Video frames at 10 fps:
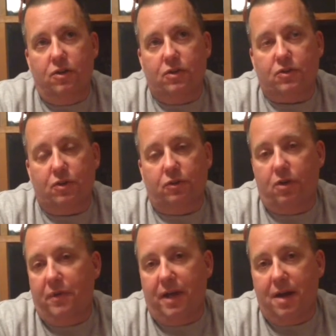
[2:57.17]
So
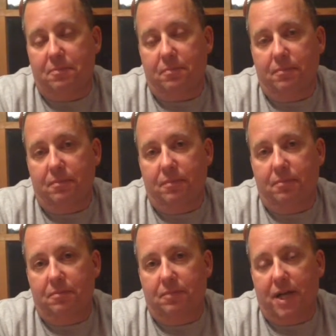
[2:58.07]
growing up,
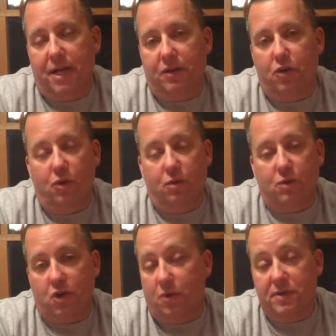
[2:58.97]
my goal
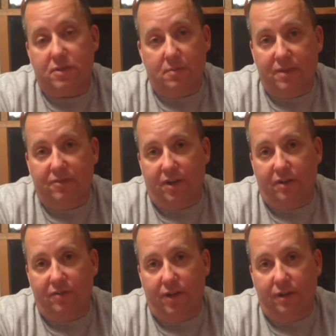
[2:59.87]
was always to be a
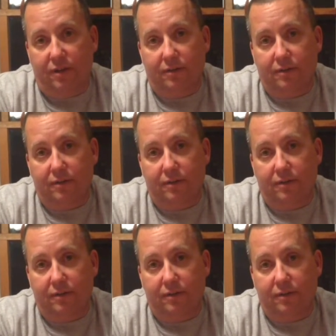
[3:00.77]
firefighter.